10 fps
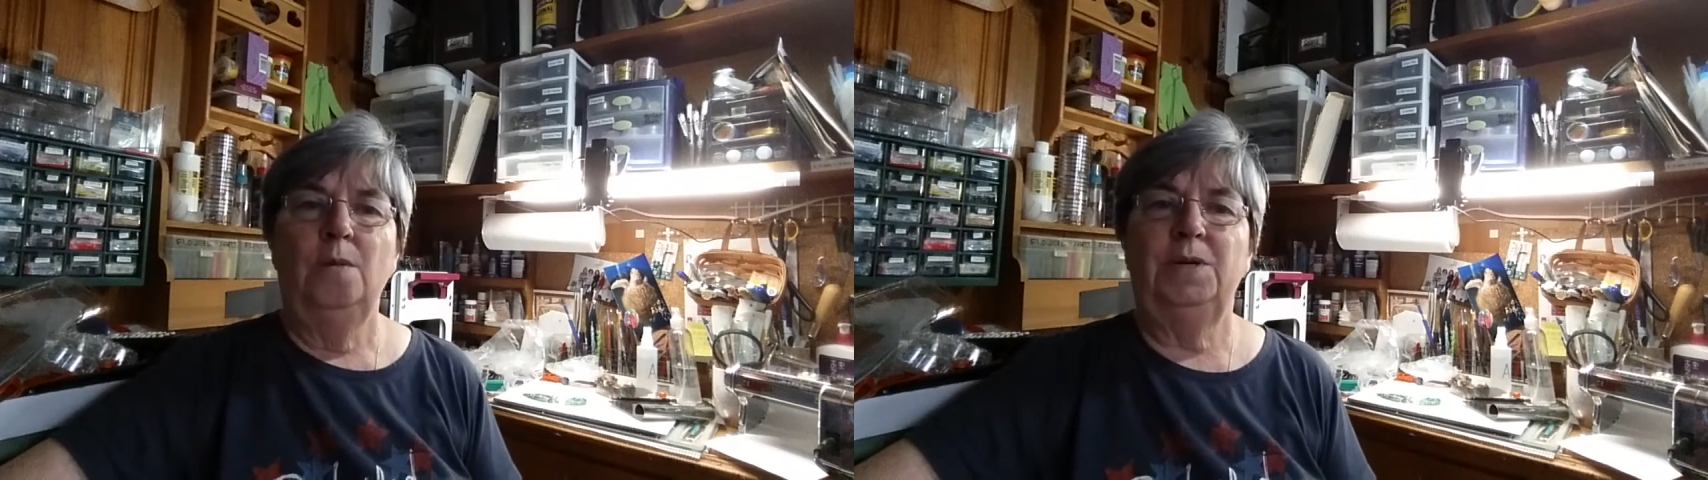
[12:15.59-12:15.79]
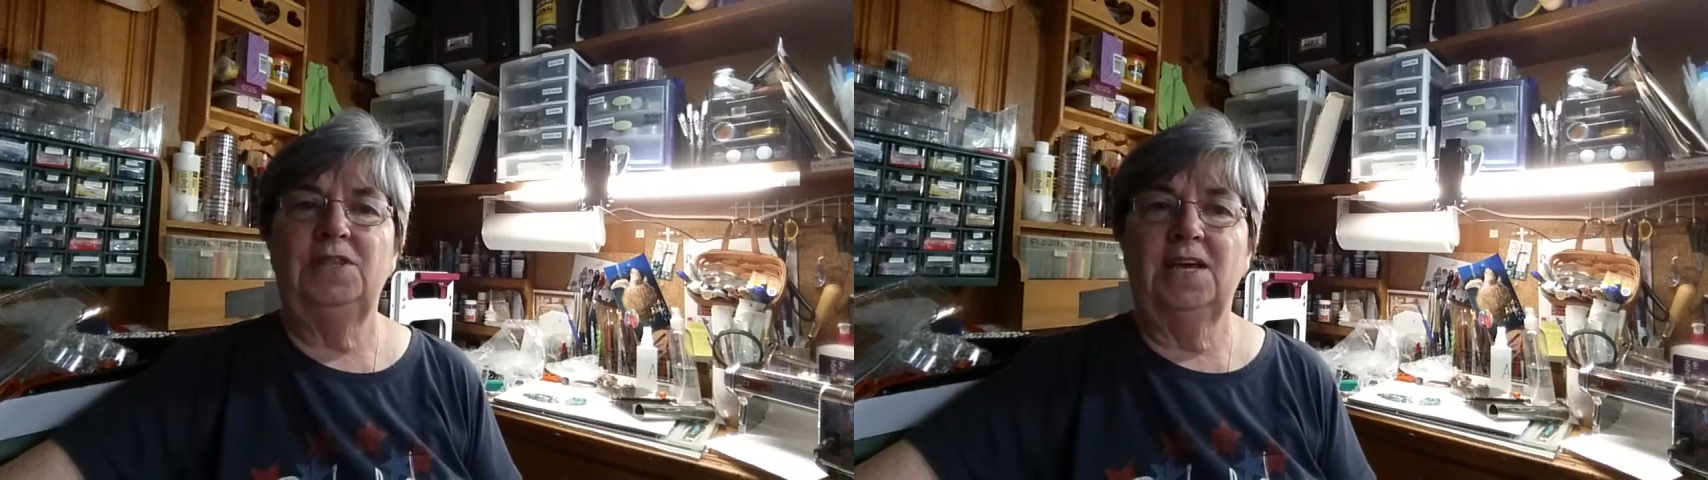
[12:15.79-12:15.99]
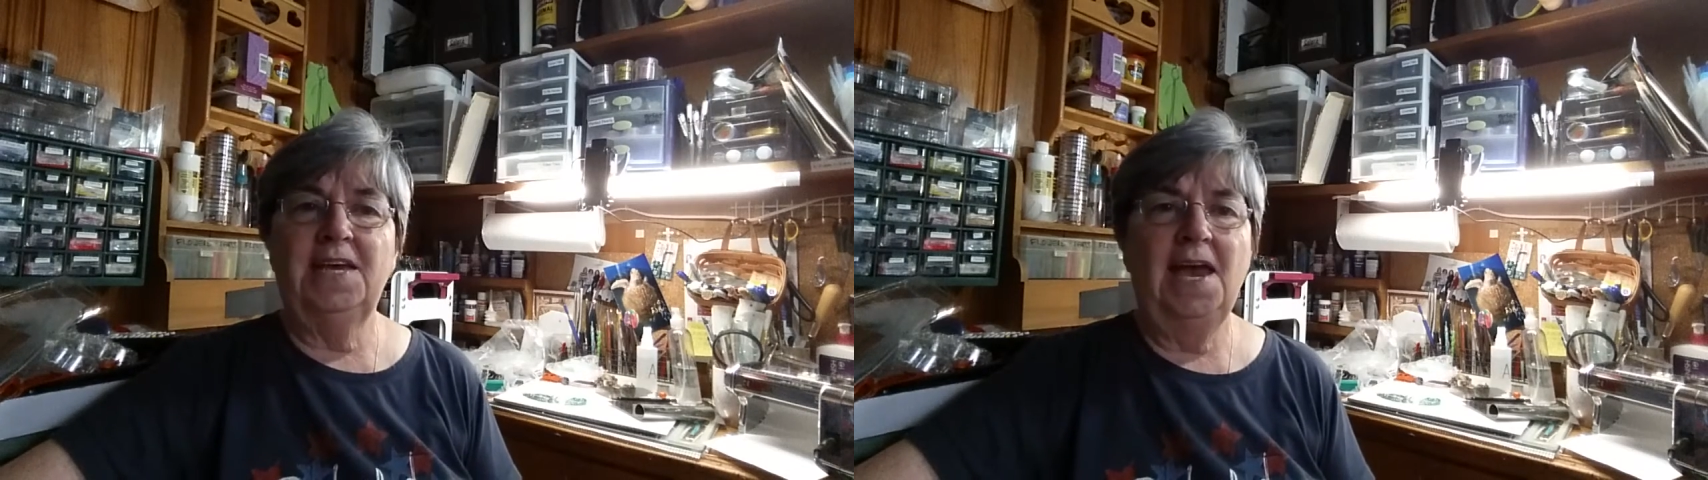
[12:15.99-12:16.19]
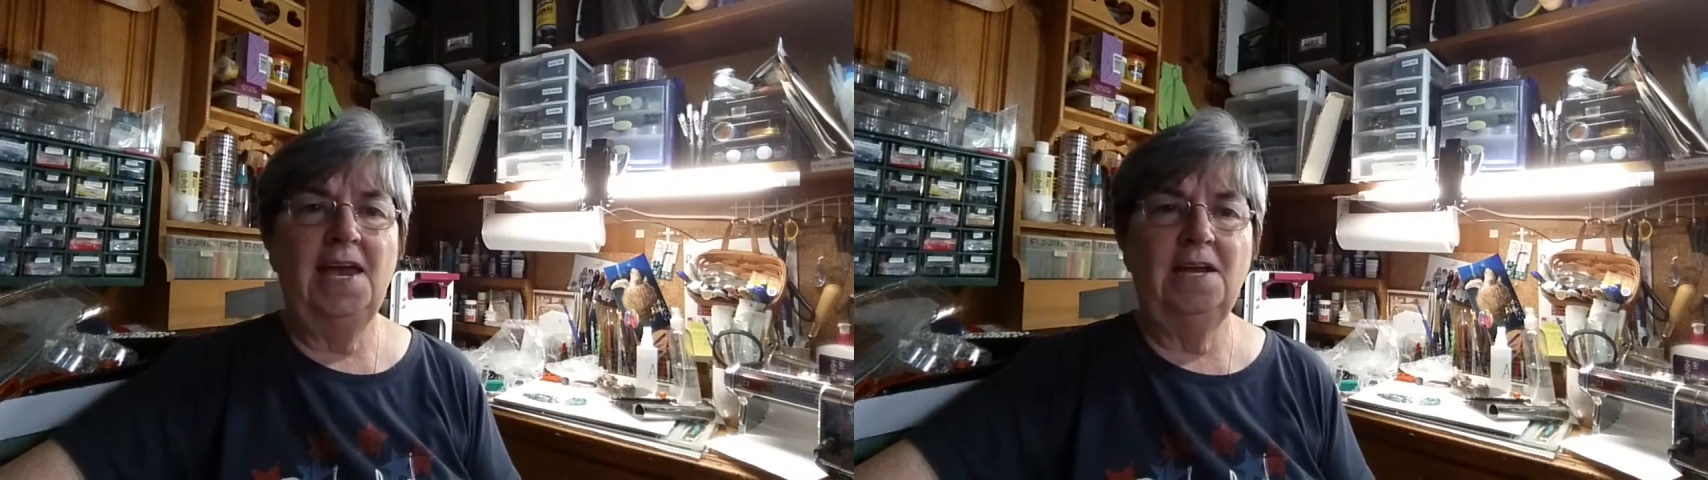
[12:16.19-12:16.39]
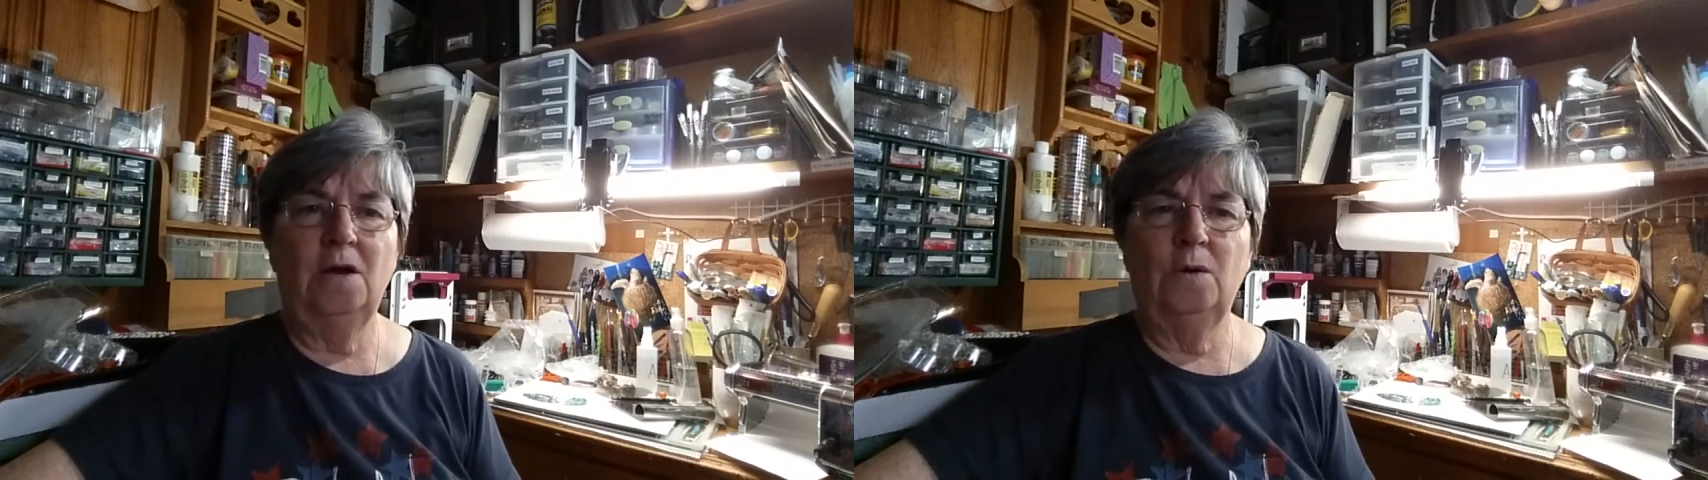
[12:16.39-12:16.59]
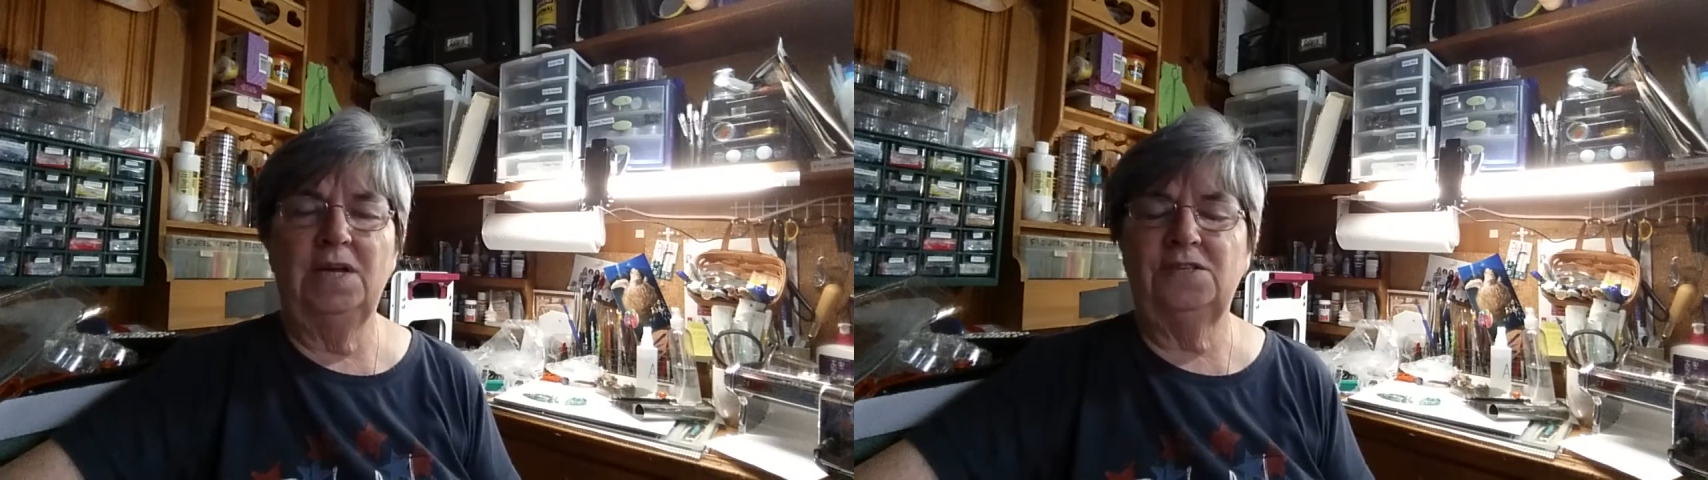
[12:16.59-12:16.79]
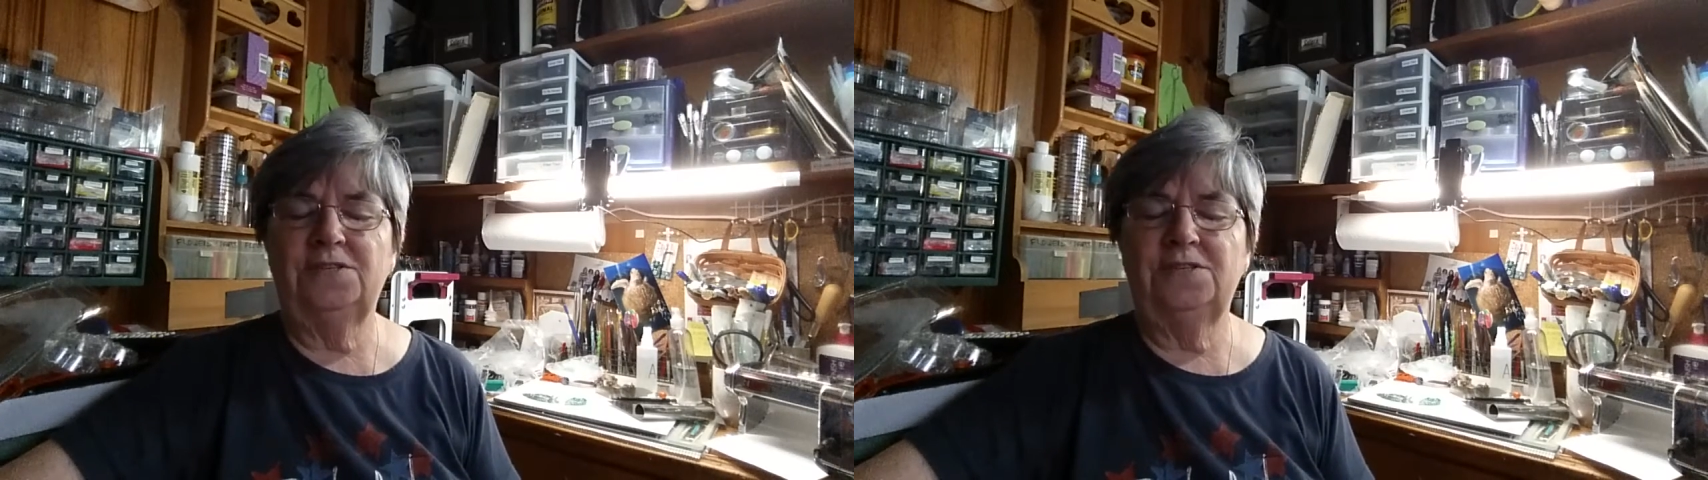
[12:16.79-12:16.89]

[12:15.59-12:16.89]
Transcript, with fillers: but the Kato is